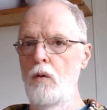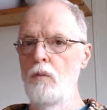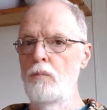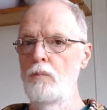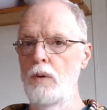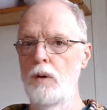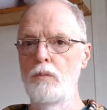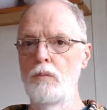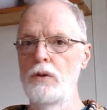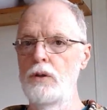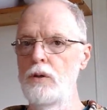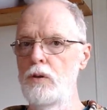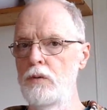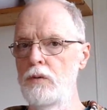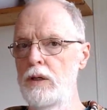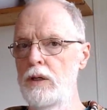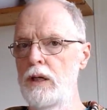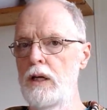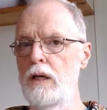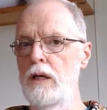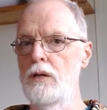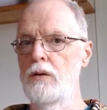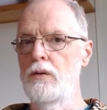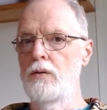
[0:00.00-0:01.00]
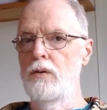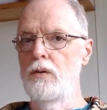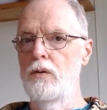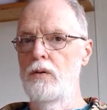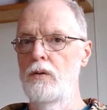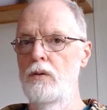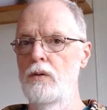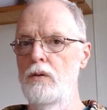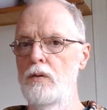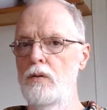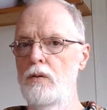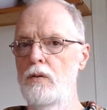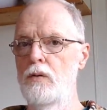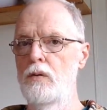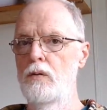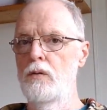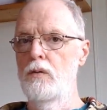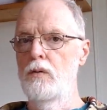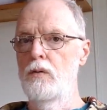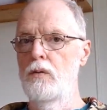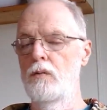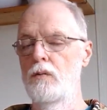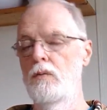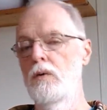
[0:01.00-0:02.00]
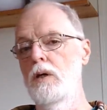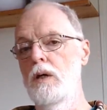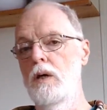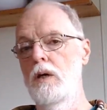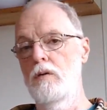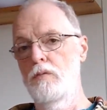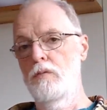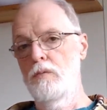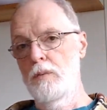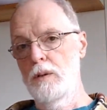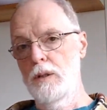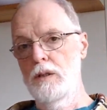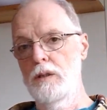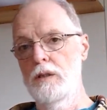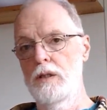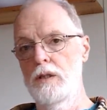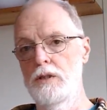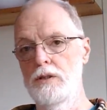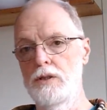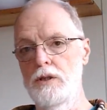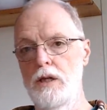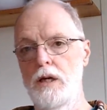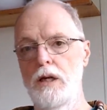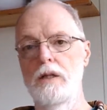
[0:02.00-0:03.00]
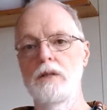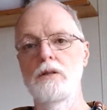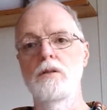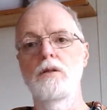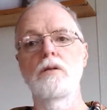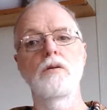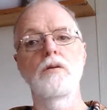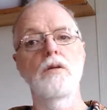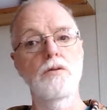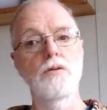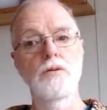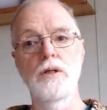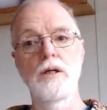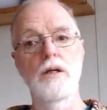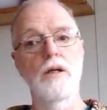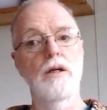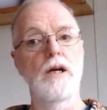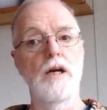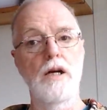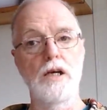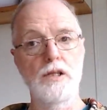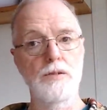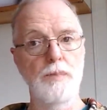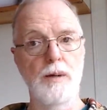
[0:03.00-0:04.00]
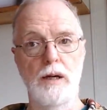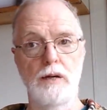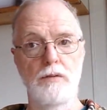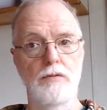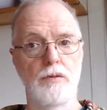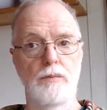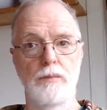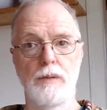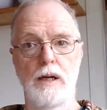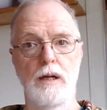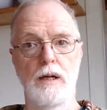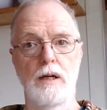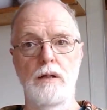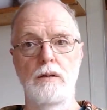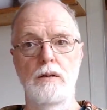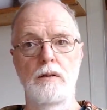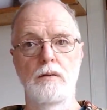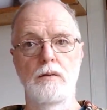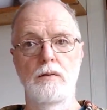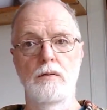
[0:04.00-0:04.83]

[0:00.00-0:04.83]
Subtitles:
But we don't get, the government in this case, doesn't get cash back from that.